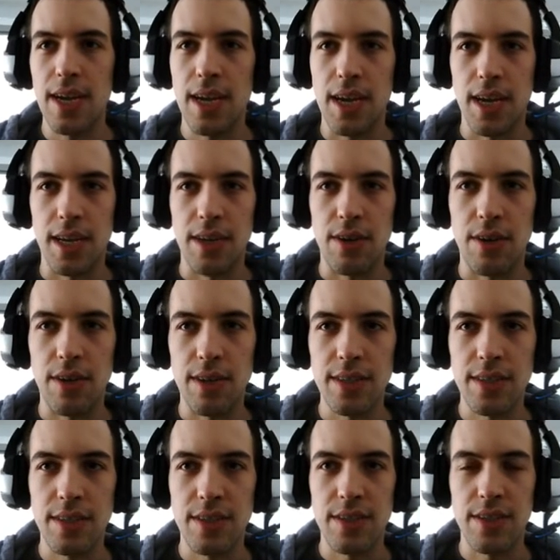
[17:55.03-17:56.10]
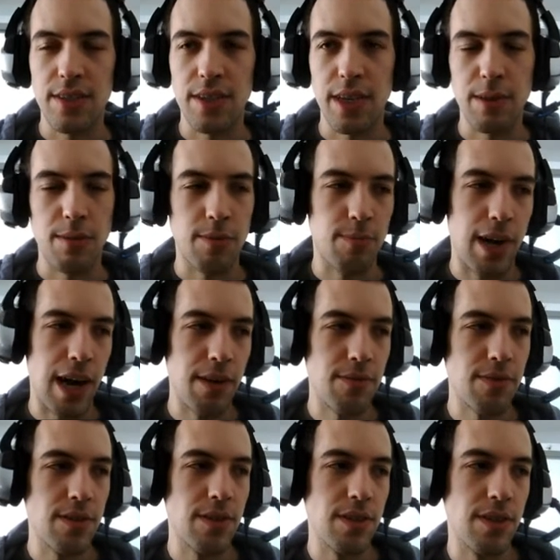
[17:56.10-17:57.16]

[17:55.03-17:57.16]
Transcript: And also in Python,